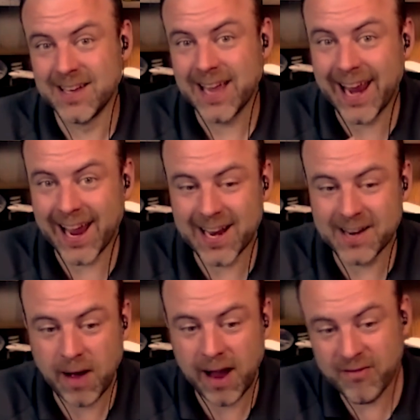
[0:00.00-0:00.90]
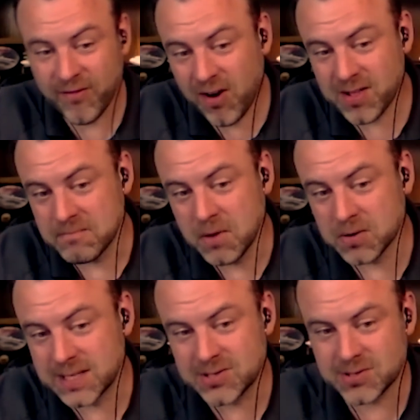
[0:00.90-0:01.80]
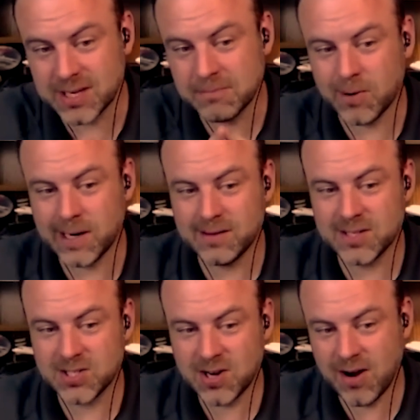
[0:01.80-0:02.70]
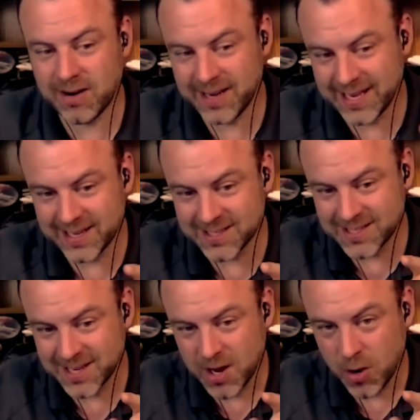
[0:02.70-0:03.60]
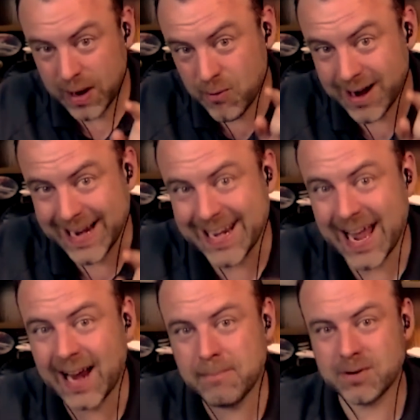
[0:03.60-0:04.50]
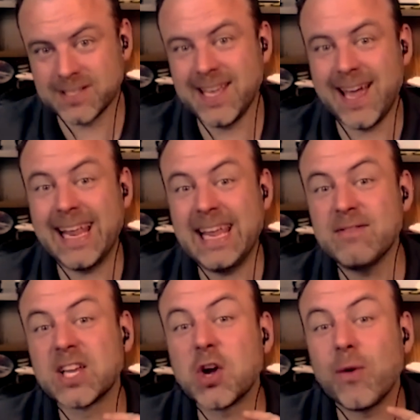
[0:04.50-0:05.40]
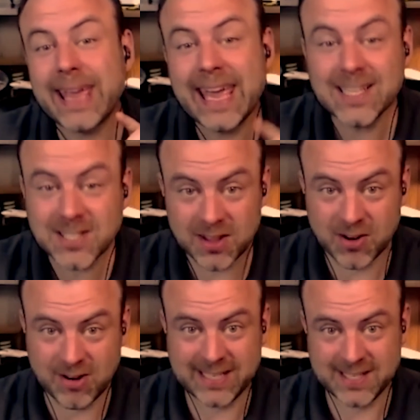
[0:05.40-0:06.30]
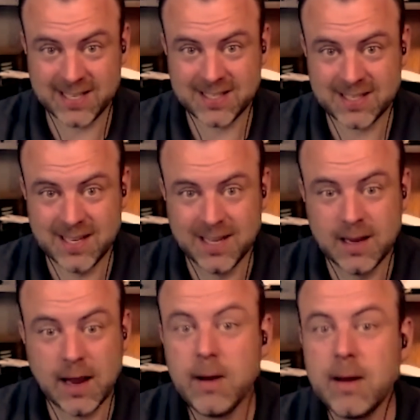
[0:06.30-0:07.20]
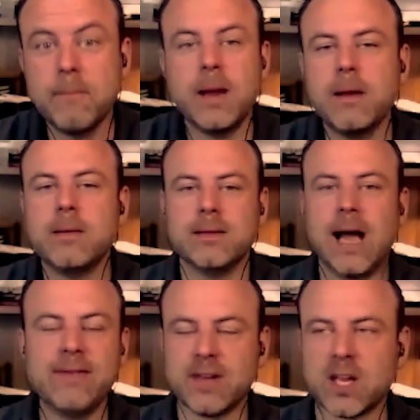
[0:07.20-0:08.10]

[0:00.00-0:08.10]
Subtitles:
and by far the most interesting point in this chart, is we were at 9% even going into the crisis. Not even